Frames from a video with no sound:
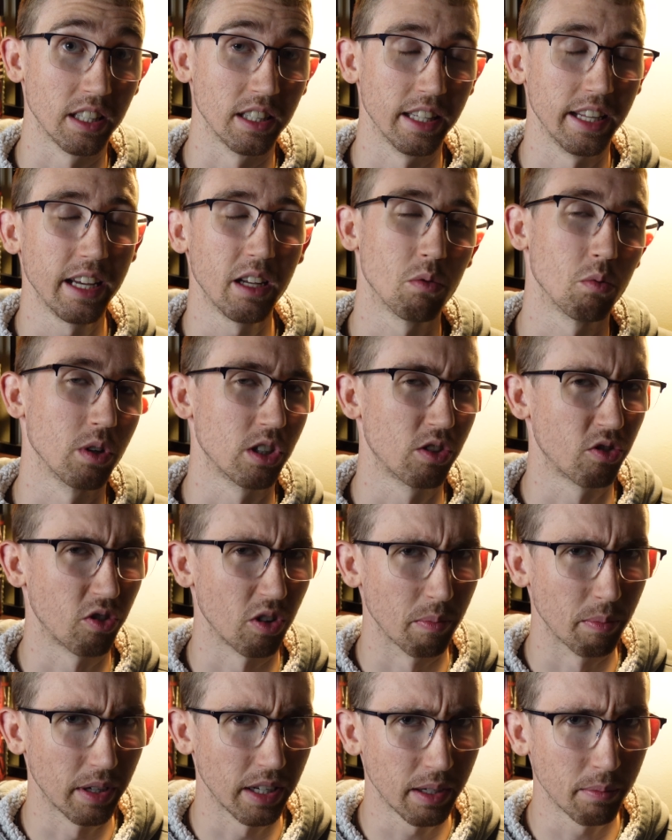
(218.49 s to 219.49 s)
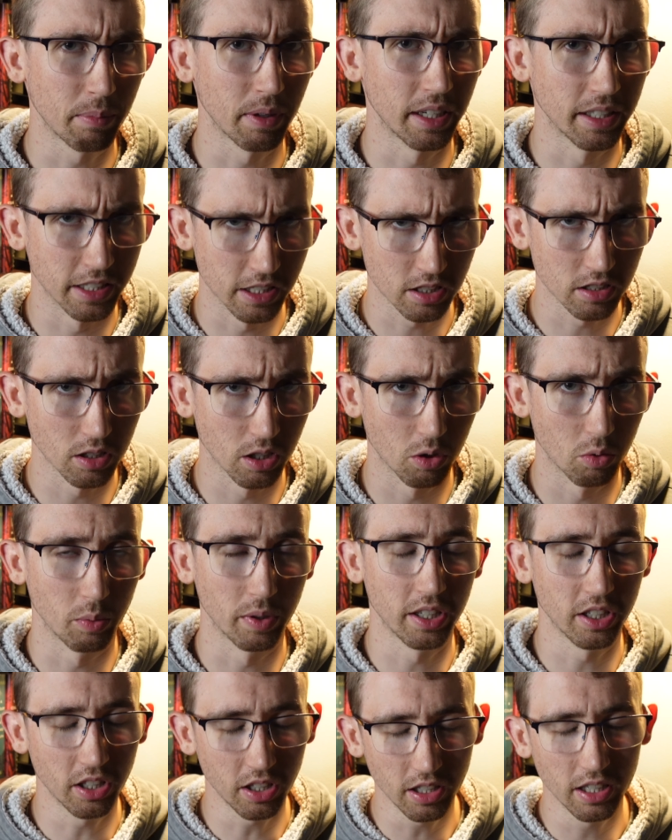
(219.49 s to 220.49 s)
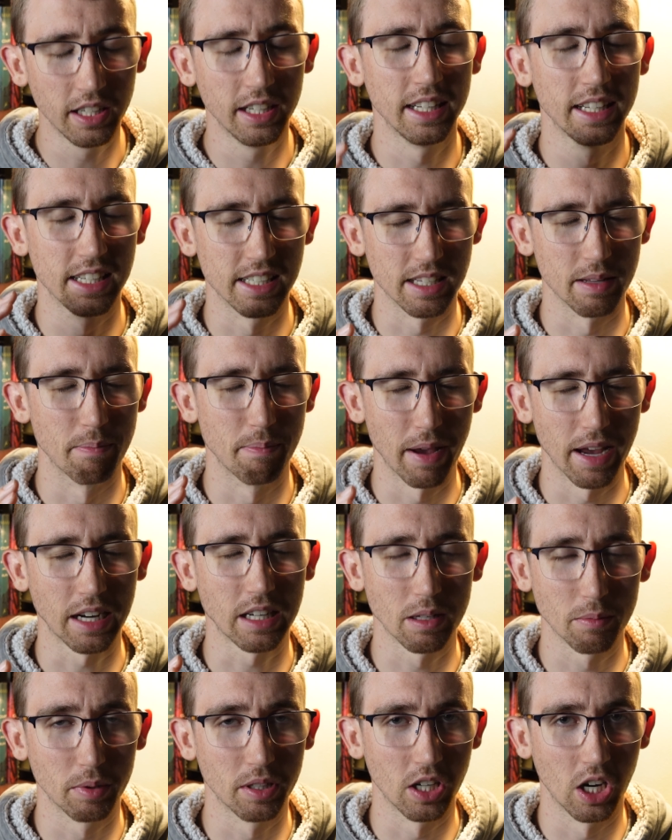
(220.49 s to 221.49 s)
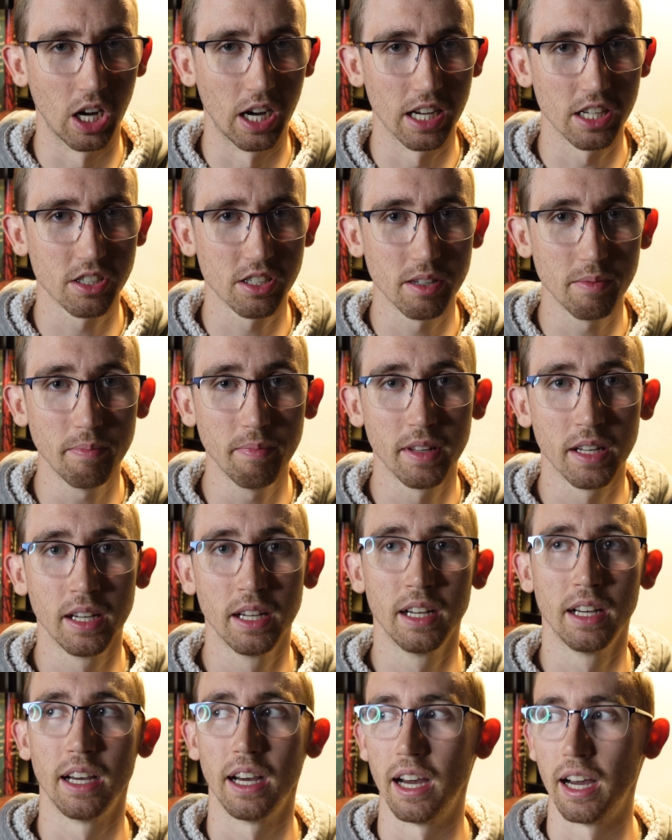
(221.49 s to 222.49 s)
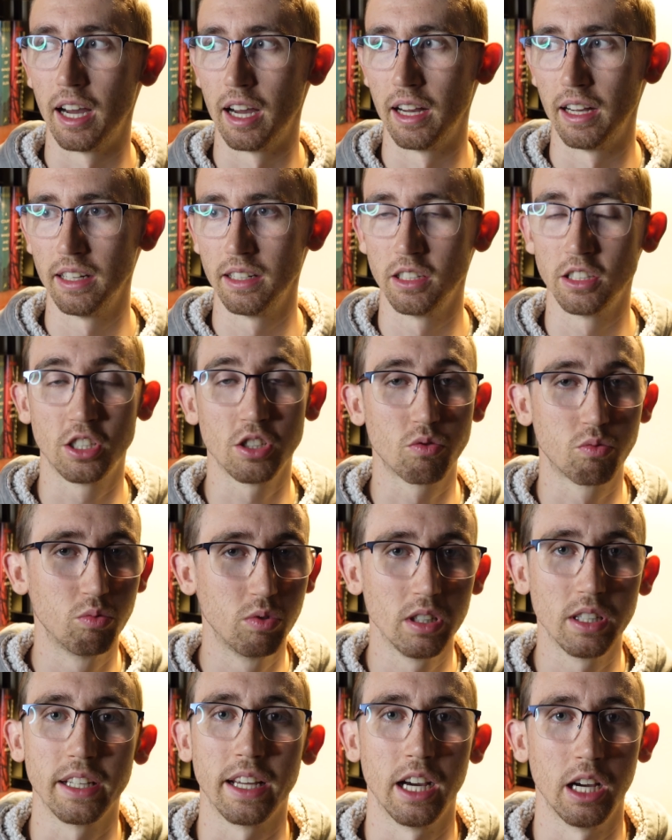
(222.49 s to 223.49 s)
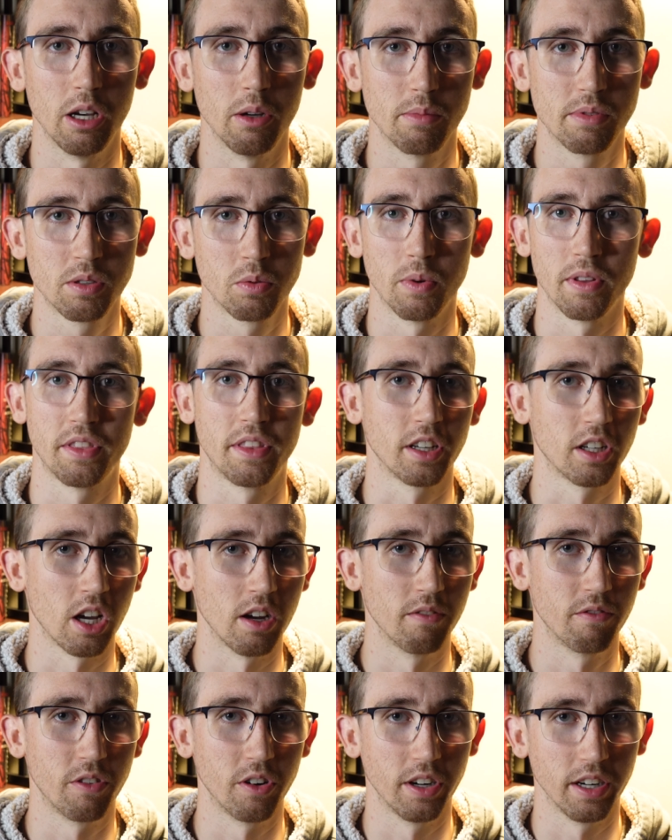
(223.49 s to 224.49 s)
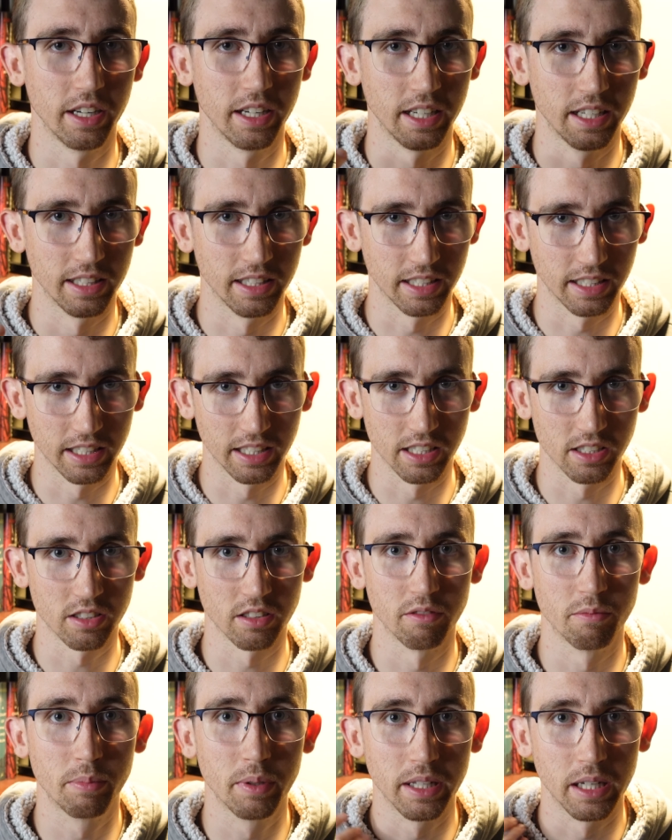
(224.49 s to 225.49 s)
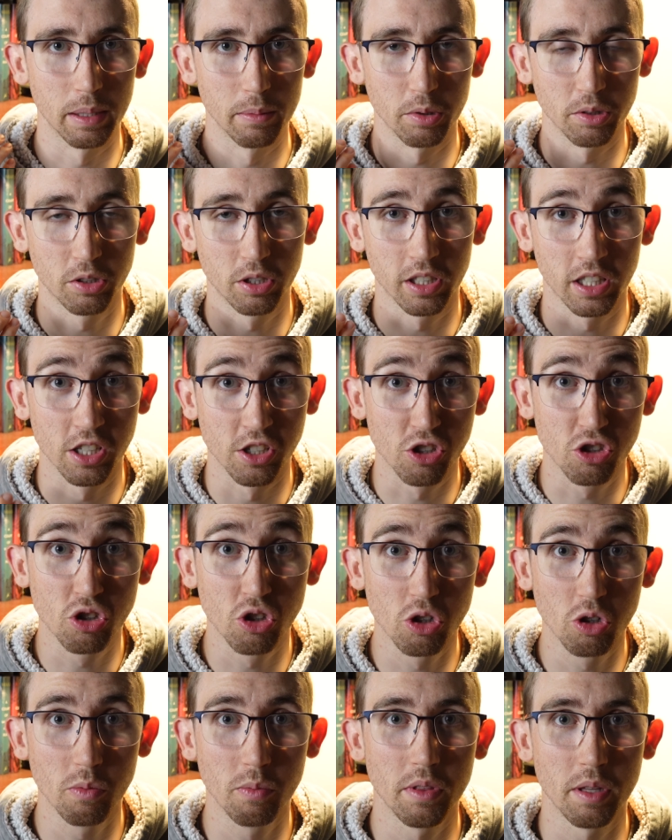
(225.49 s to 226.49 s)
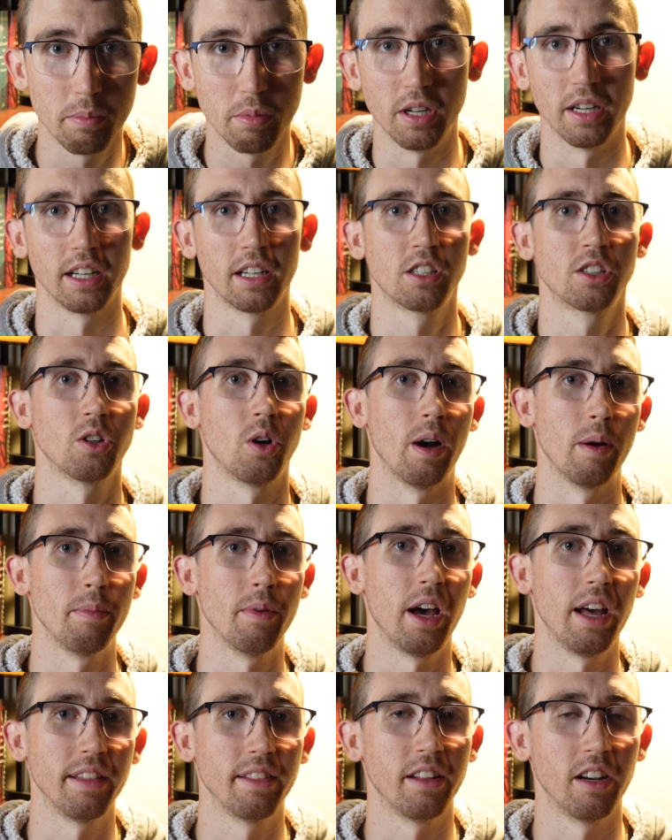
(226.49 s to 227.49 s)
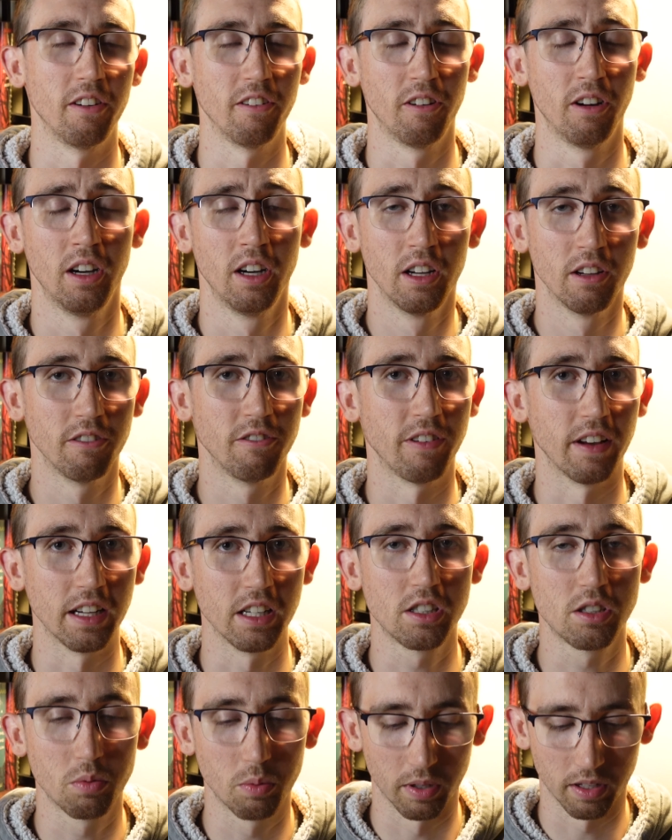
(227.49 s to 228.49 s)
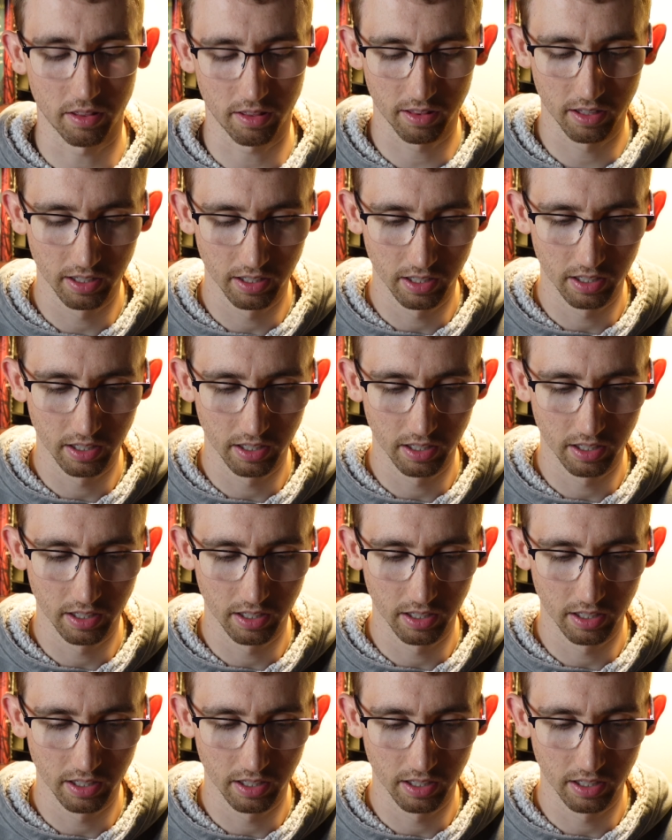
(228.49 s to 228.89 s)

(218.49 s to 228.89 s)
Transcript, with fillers: lit, which for me, being a slow reader, is impeccably awesome. Uh, it just really helps with the comfort and the ease of being able to consume the book. So I'm not they're faced with